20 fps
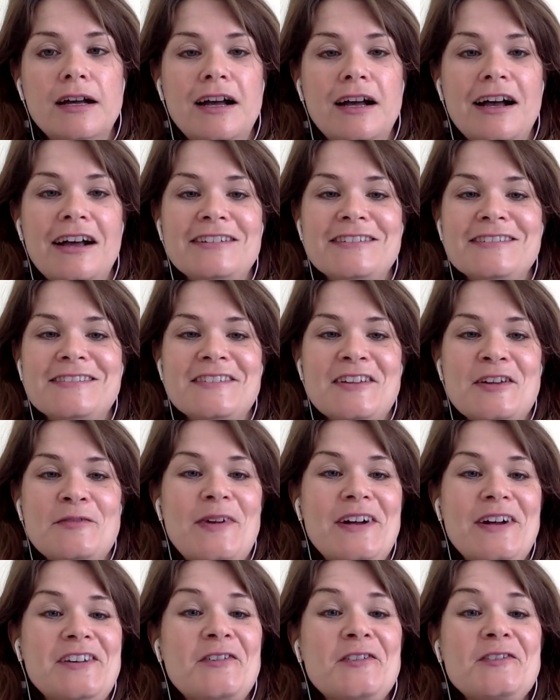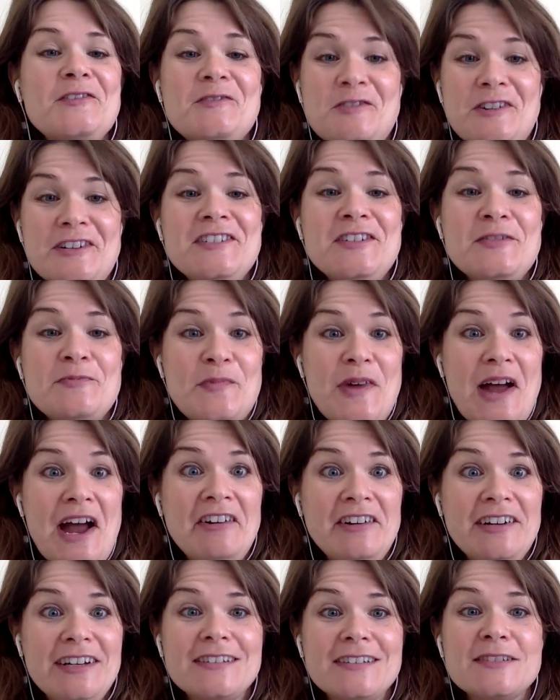And so my non-Christian
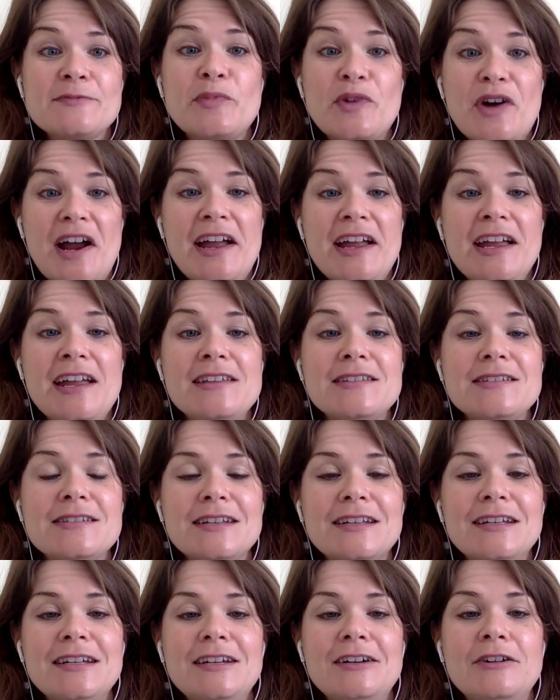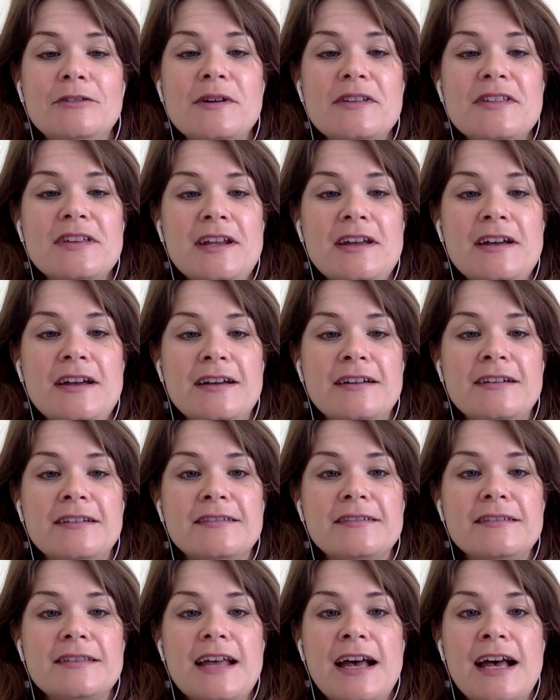parents prayed with a
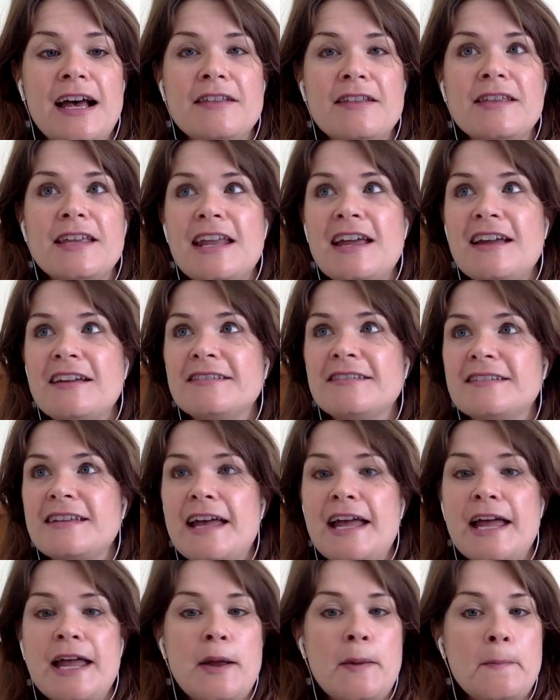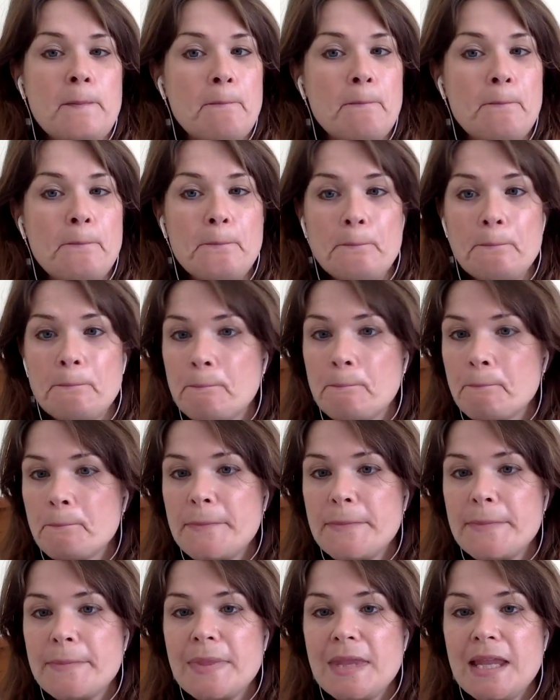nurse. And the next day,
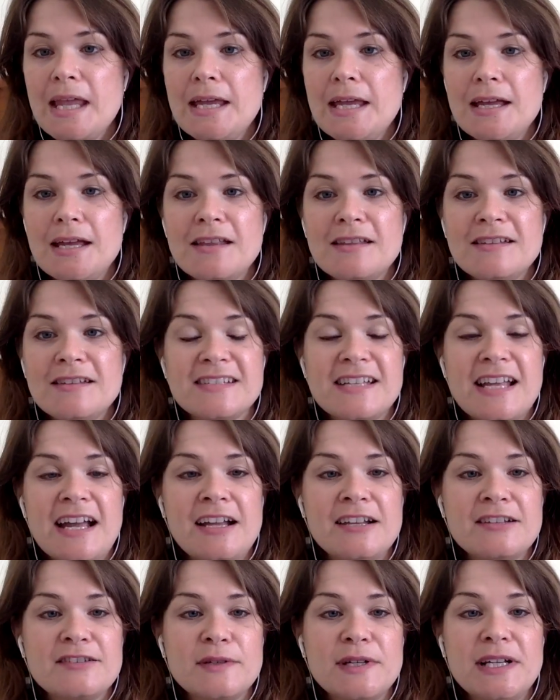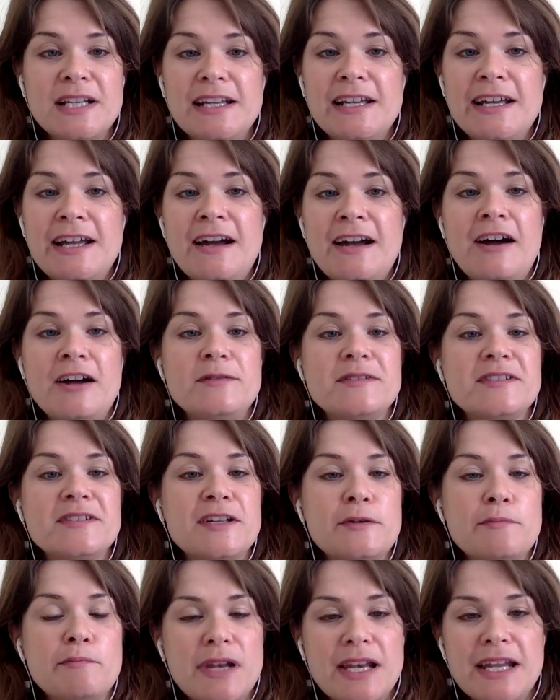the scans were clear. I was
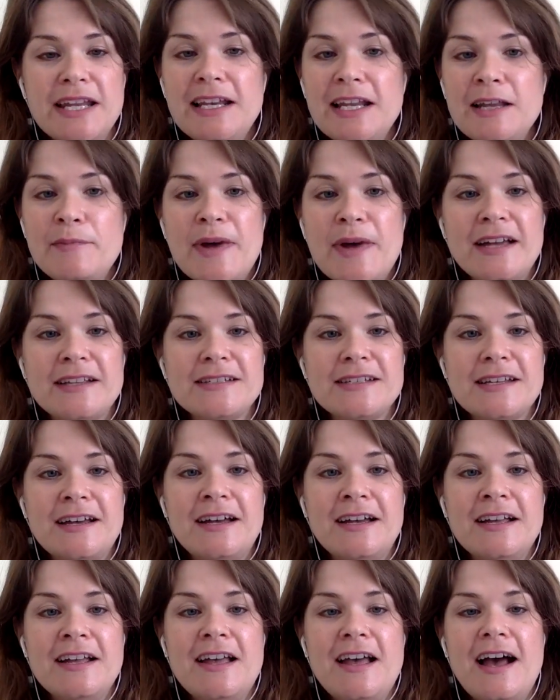completely better.